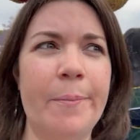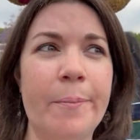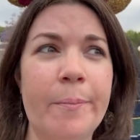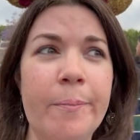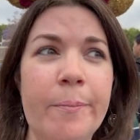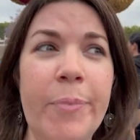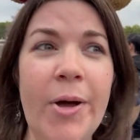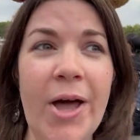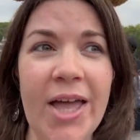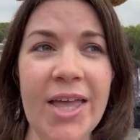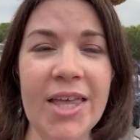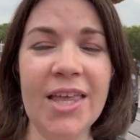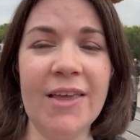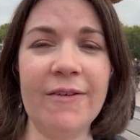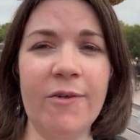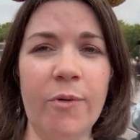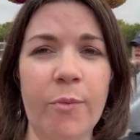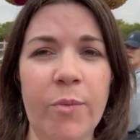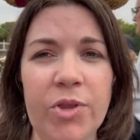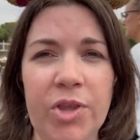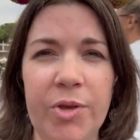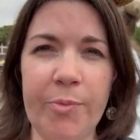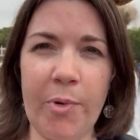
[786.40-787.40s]
But
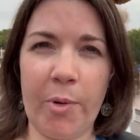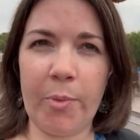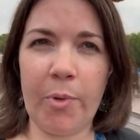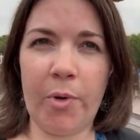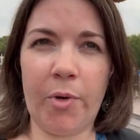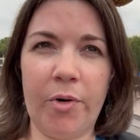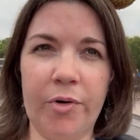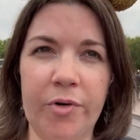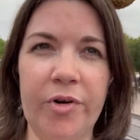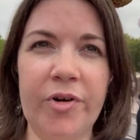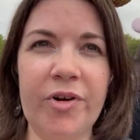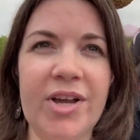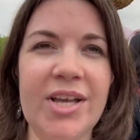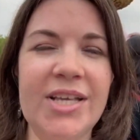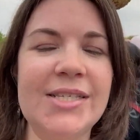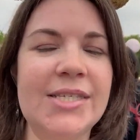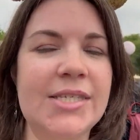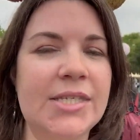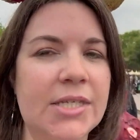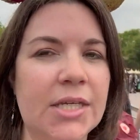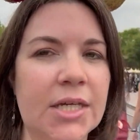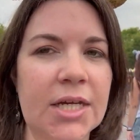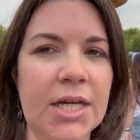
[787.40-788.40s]
even when you mobile order, it
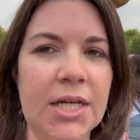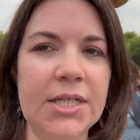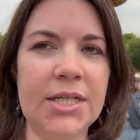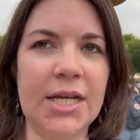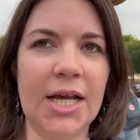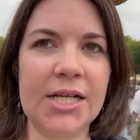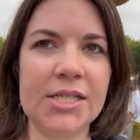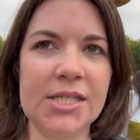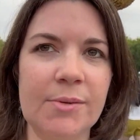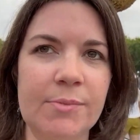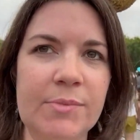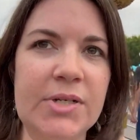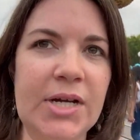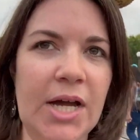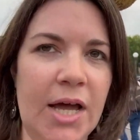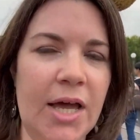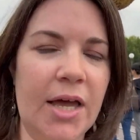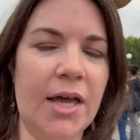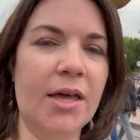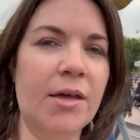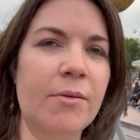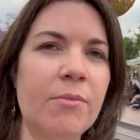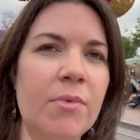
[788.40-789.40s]
still can take some
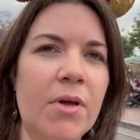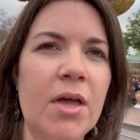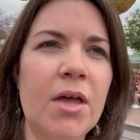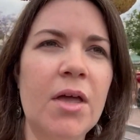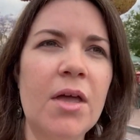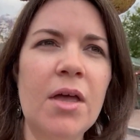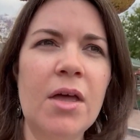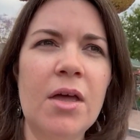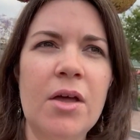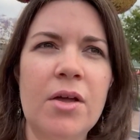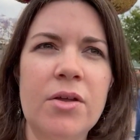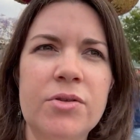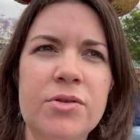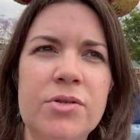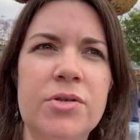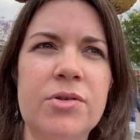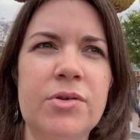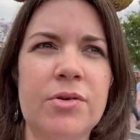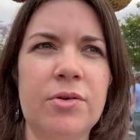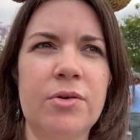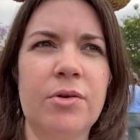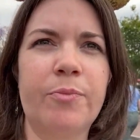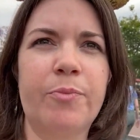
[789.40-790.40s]
time
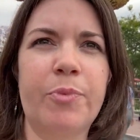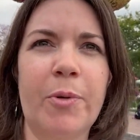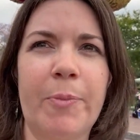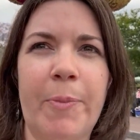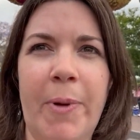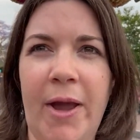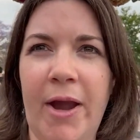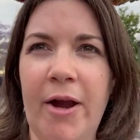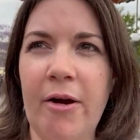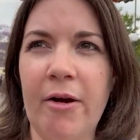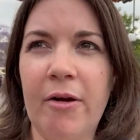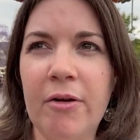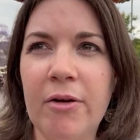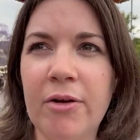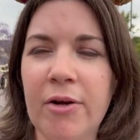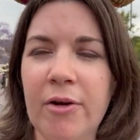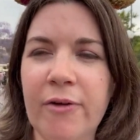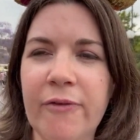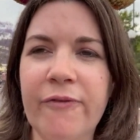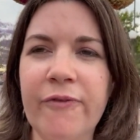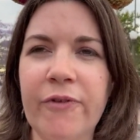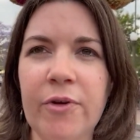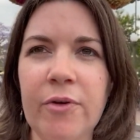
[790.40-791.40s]
to prepare
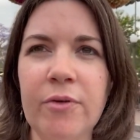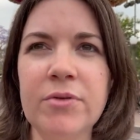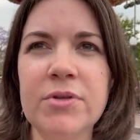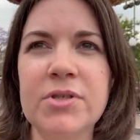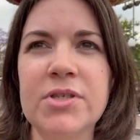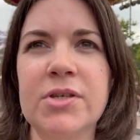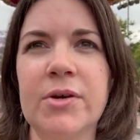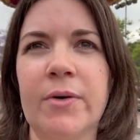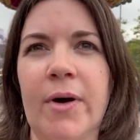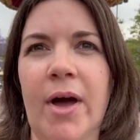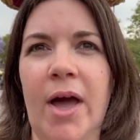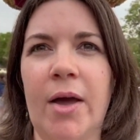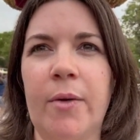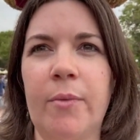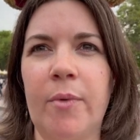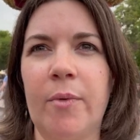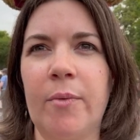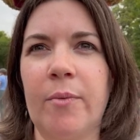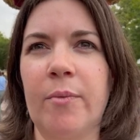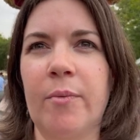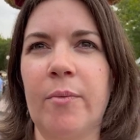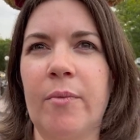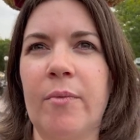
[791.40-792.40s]
your food. So
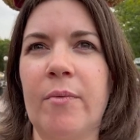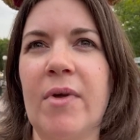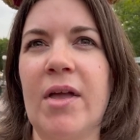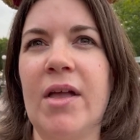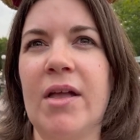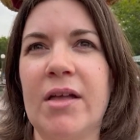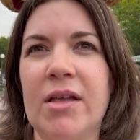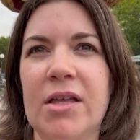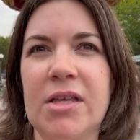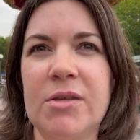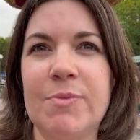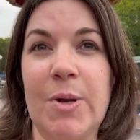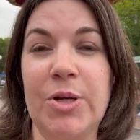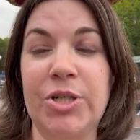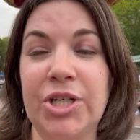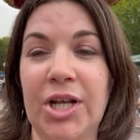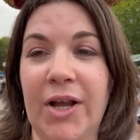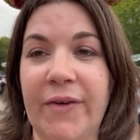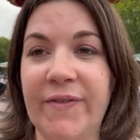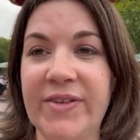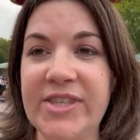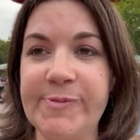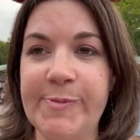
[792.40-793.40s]

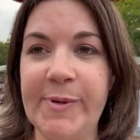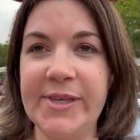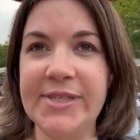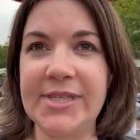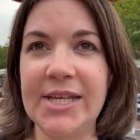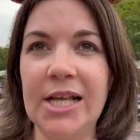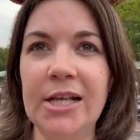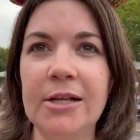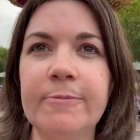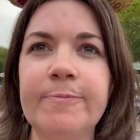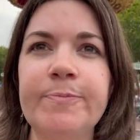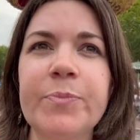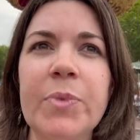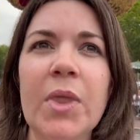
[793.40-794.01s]
especially if it's busy.